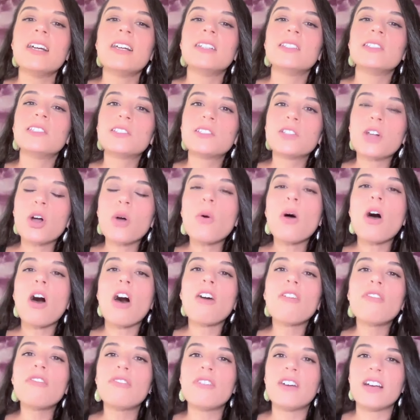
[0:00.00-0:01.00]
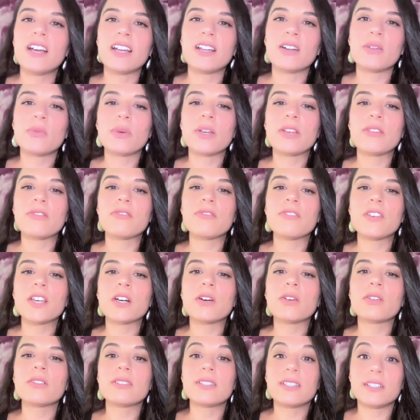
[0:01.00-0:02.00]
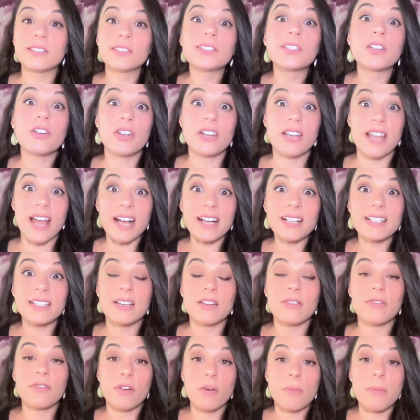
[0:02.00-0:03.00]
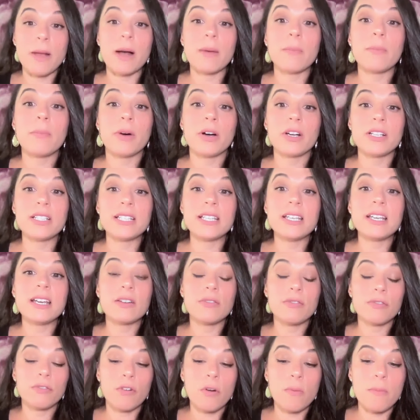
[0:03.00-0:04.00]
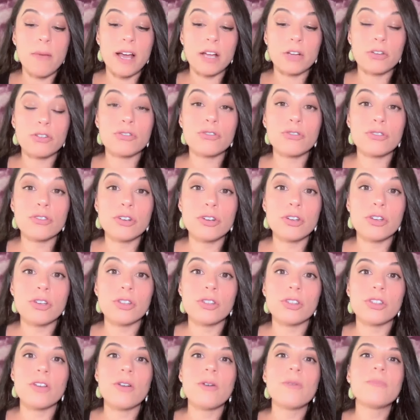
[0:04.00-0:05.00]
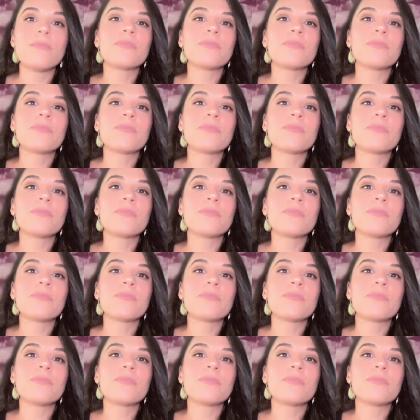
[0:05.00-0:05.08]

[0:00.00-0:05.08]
So often we feel disconnected from our body and from our truth,